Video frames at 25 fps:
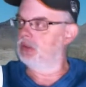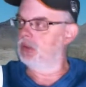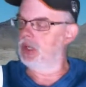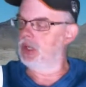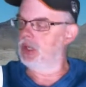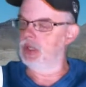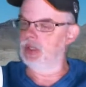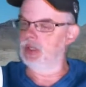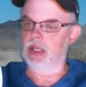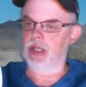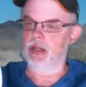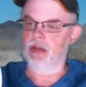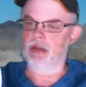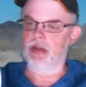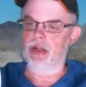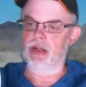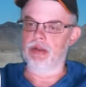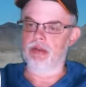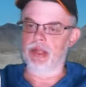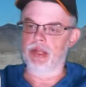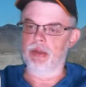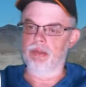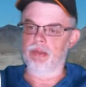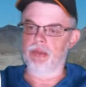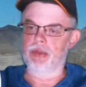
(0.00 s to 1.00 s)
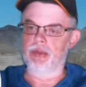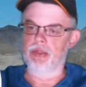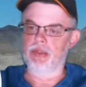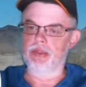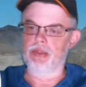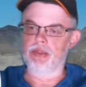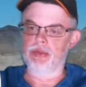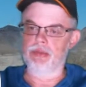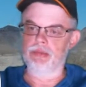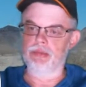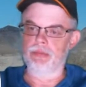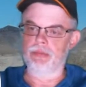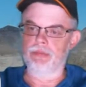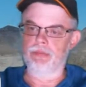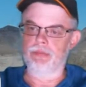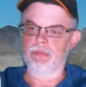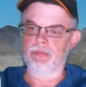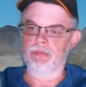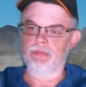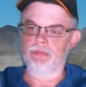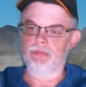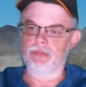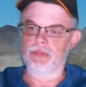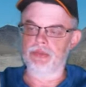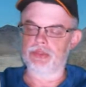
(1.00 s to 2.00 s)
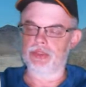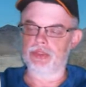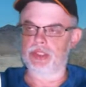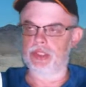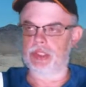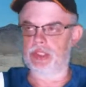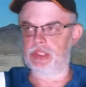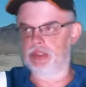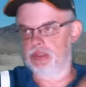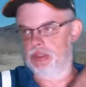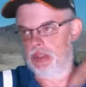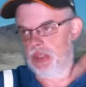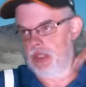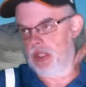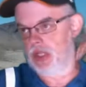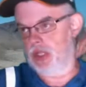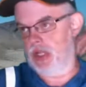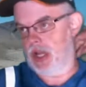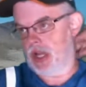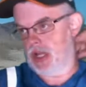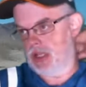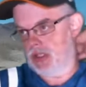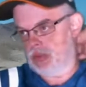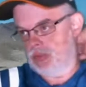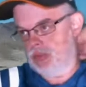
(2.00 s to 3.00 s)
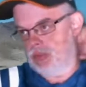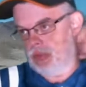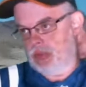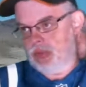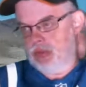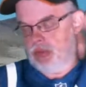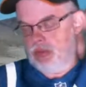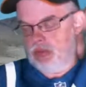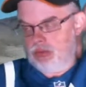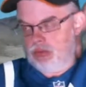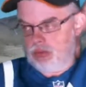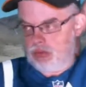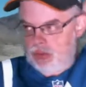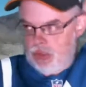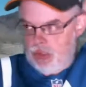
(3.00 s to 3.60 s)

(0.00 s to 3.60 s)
We had to take her out in an ambulance. She's in the hospital.